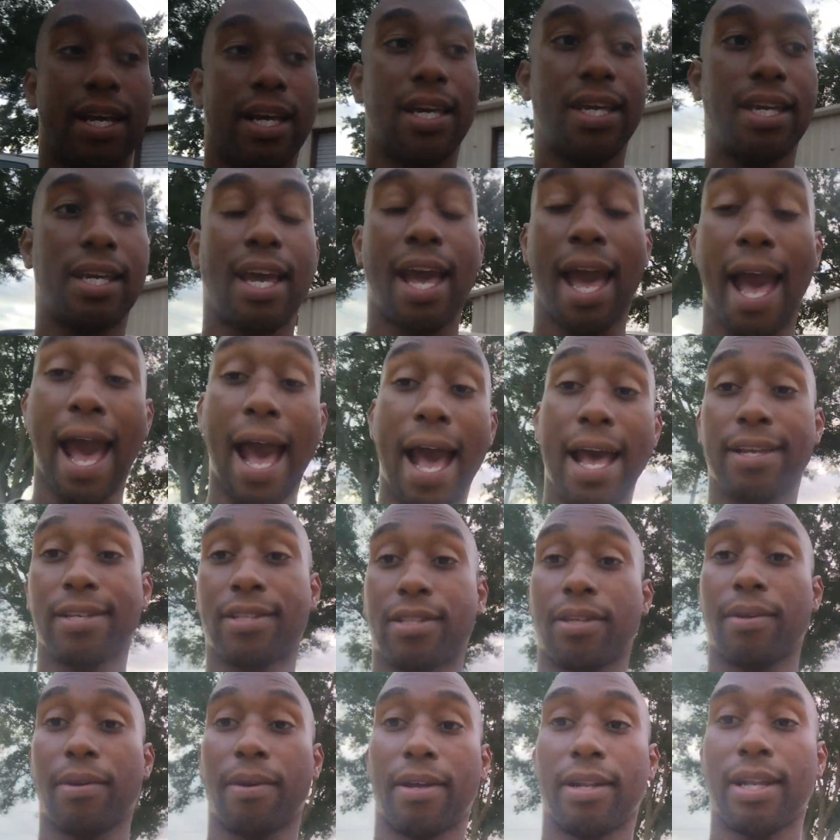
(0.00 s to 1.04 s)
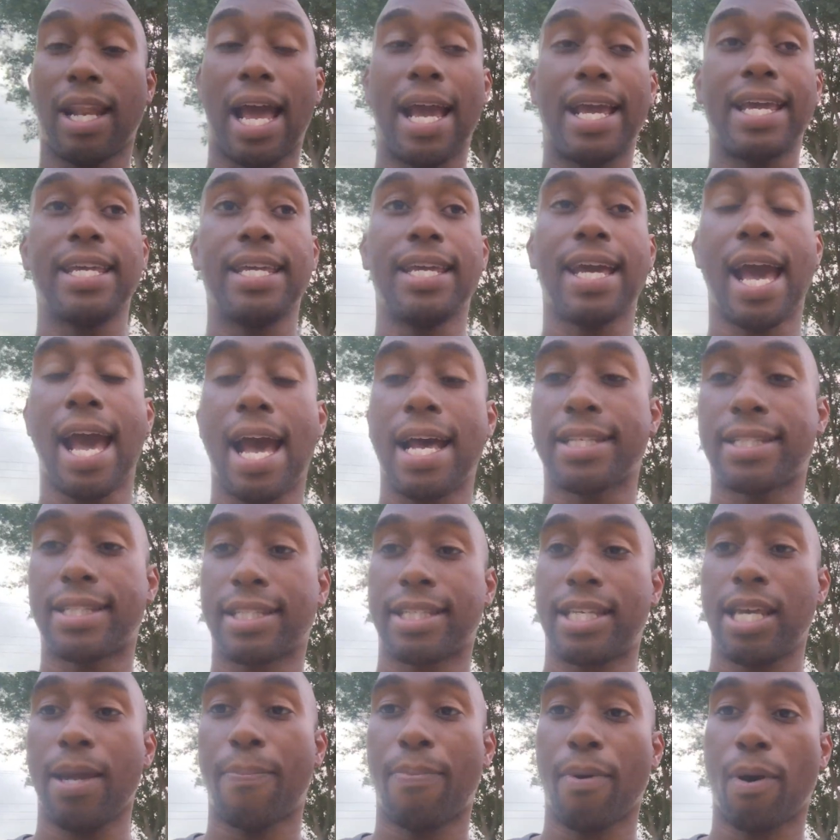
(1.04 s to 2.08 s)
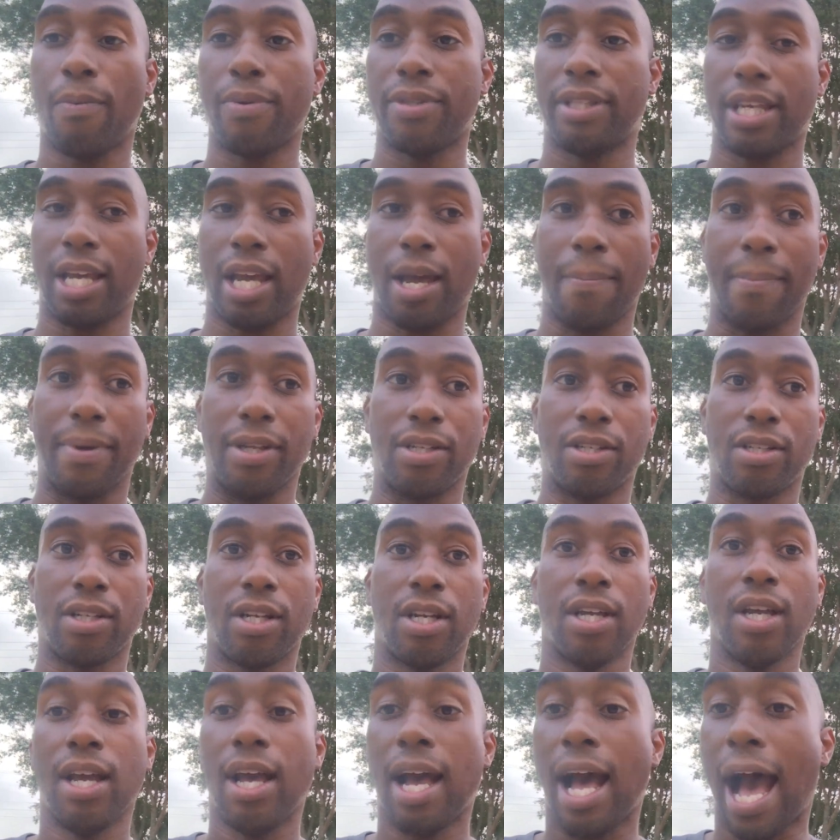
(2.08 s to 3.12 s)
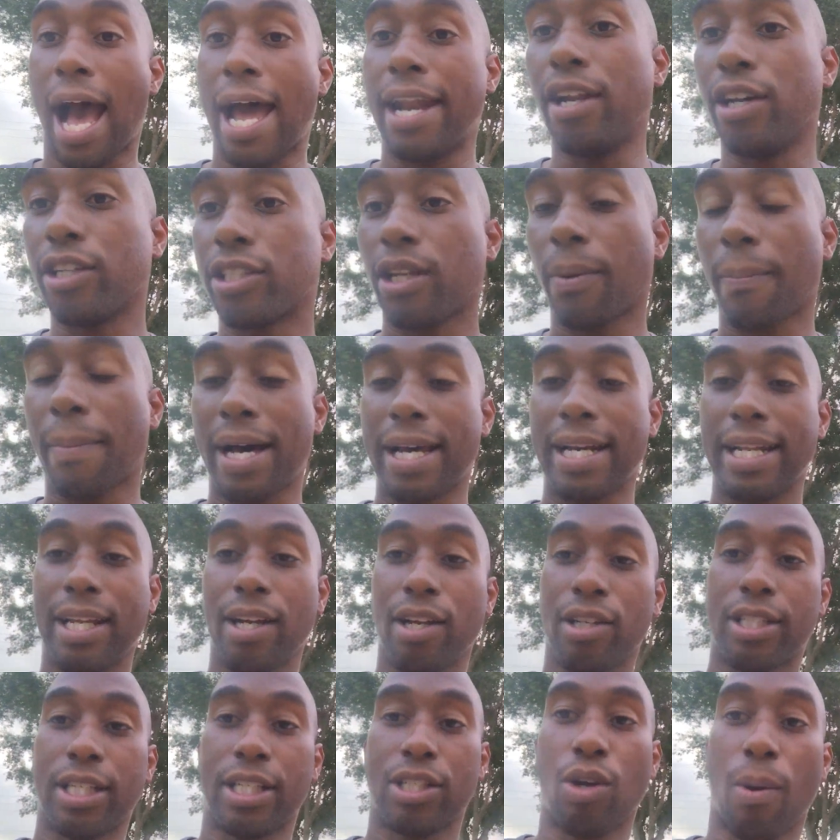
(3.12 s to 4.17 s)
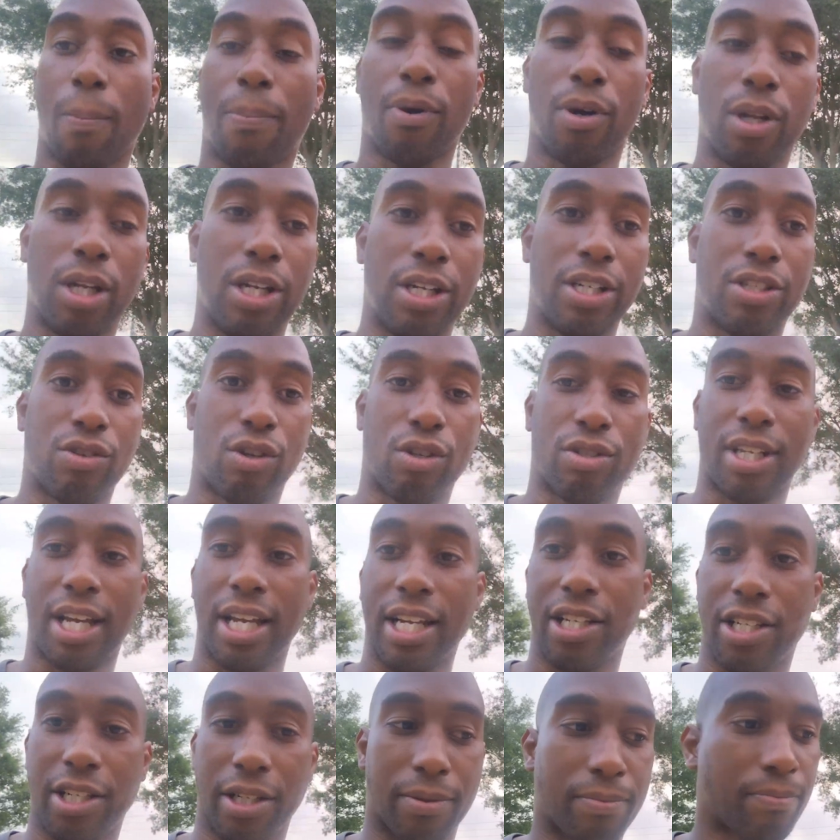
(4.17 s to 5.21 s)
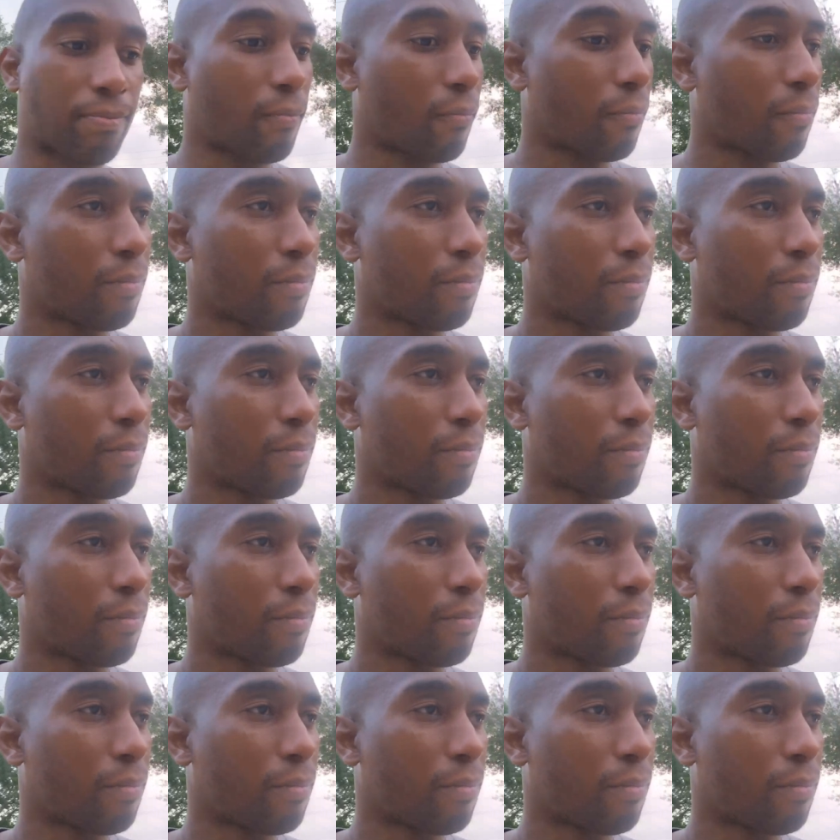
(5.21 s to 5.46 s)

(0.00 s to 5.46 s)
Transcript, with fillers: he has to like he has to keep up with the image. I know somebody else that's on police rotation.